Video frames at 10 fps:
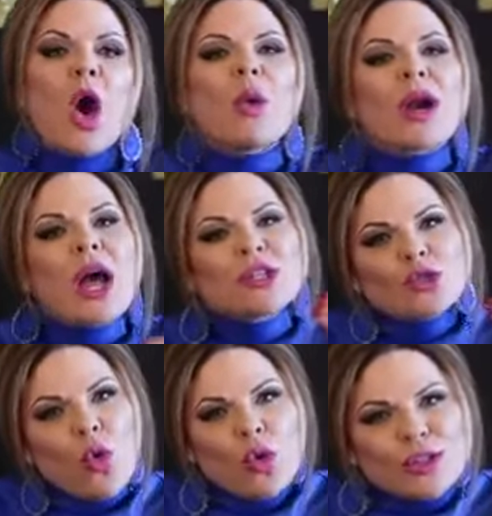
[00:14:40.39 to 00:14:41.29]
What I
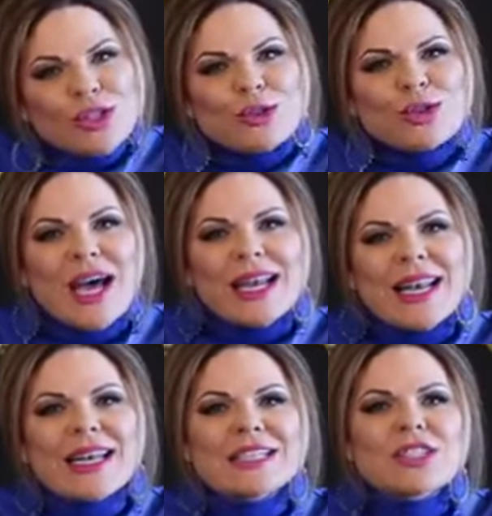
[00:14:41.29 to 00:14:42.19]
taught you today,
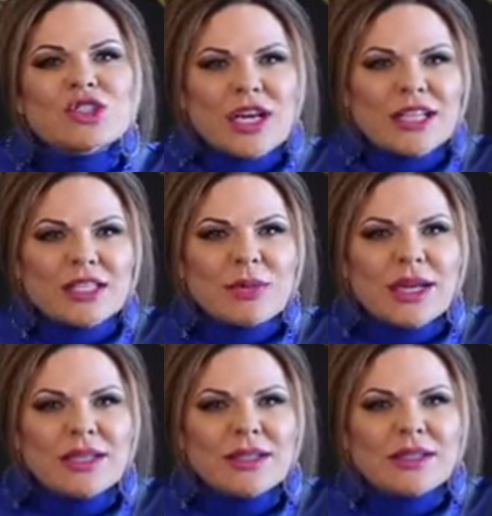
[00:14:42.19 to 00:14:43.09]
ladies and
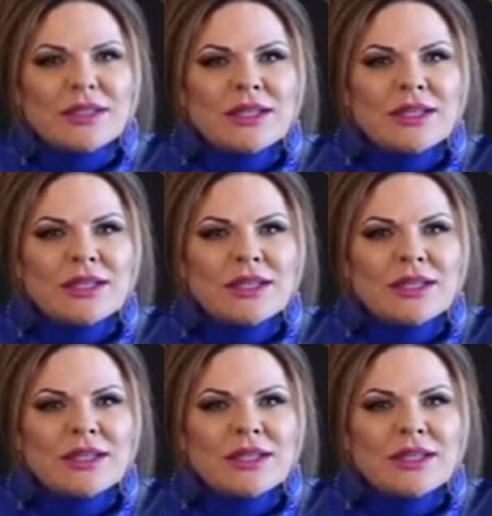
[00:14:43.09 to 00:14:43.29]
gentlemen,